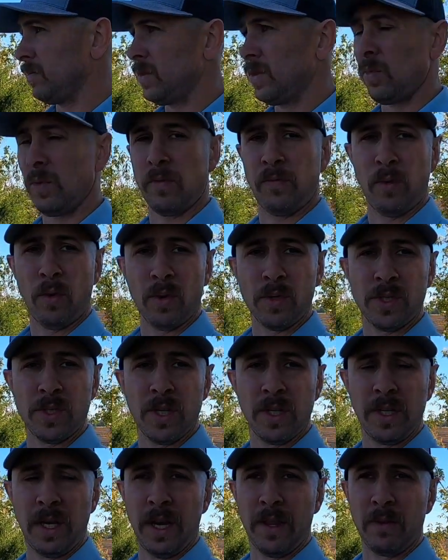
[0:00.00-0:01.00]
We're
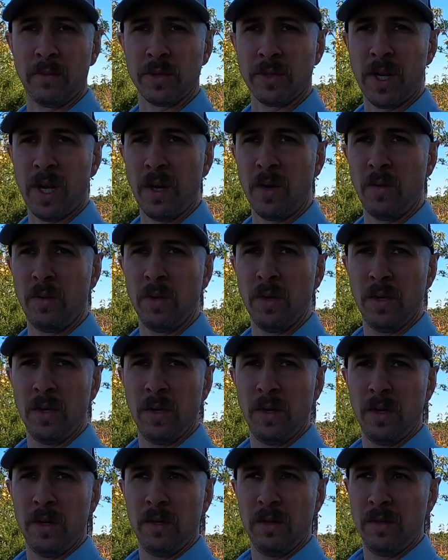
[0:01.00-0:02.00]
fortunate. Yeah, there was no
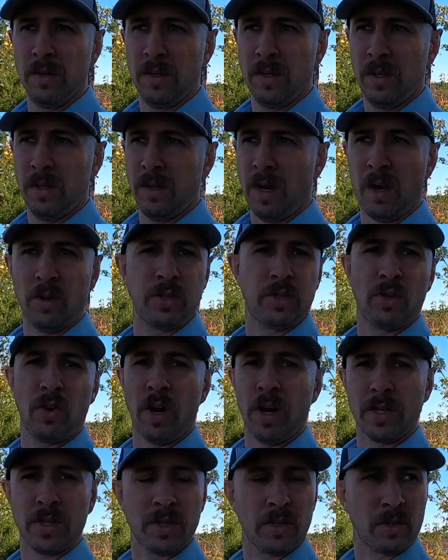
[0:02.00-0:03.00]

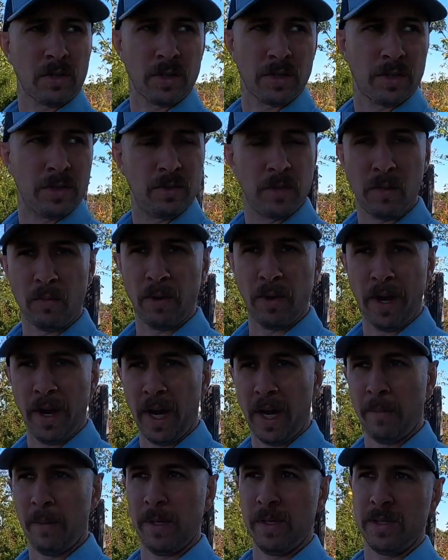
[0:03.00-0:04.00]
structures that were
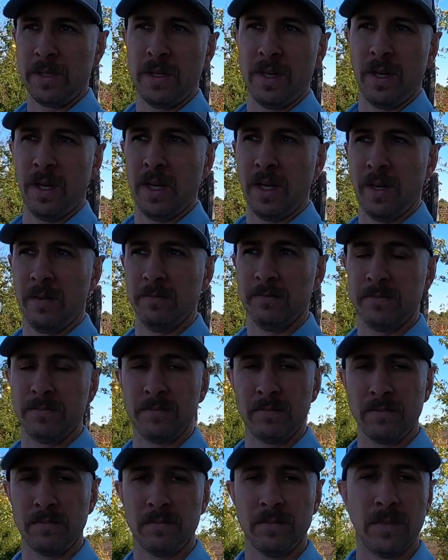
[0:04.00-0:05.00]
damaged. You
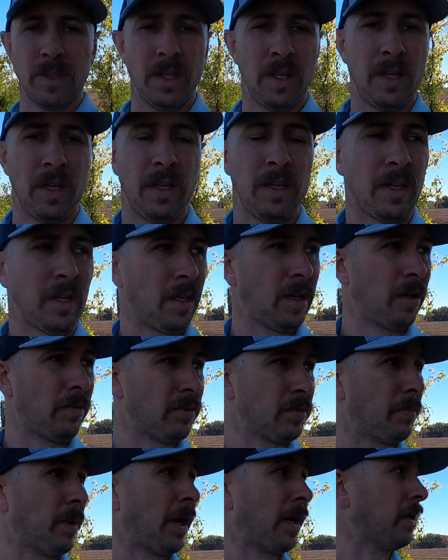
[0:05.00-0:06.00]
know, it
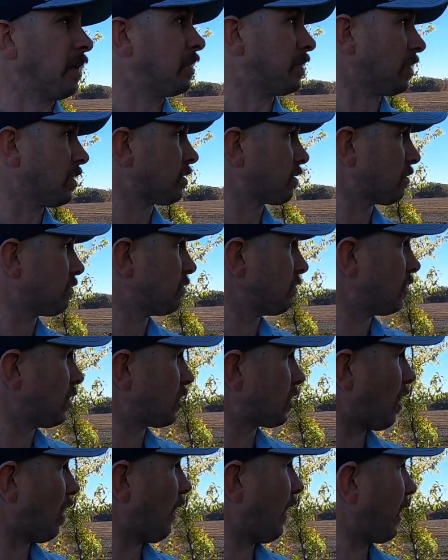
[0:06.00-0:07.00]
was mainly just
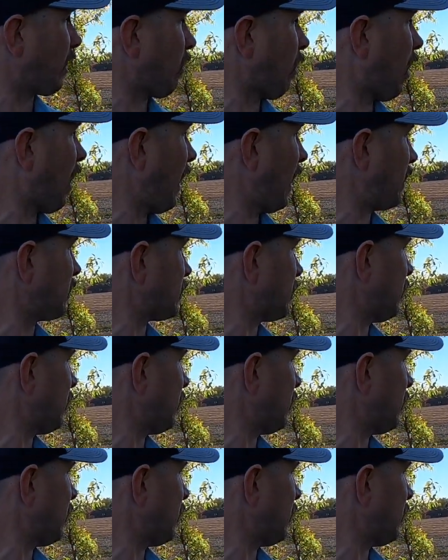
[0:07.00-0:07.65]
all that grass